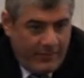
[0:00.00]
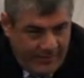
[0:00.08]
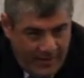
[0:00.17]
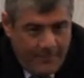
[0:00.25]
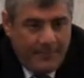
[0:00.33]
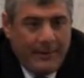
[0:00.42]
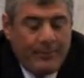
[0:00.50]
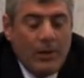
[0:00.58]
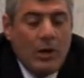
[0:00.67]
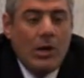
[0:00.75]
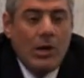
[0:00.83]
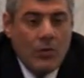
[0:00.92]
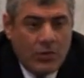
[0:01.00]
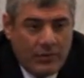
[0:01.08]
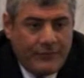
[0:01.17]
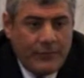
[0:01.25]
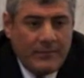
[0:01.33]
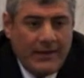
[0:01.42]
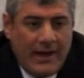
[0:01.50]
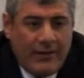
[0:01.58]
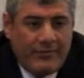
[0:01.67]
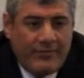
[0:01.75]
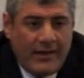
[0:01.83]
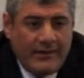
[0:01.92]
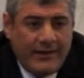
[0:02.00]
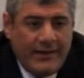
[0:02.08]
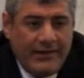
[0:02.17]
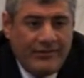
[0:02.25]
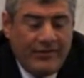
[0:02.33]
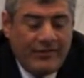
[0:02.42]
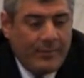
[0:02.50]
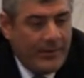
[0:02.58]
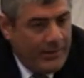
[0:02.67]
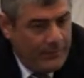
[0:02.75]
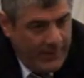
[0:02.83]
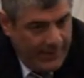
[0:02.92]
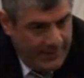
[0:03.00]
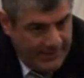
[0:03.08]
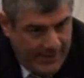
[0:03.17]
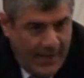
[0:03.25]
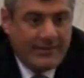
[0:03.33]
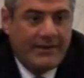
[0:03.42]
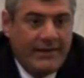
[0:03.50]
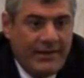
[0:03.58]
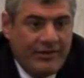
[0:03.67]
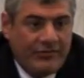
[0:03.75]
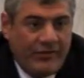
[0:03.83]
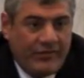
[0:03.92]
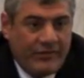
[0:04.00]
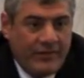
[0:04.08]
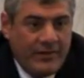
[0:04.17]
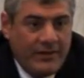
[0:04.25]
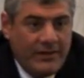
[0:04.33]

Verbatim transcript: Some people look from the outside religious, but they're really not religious.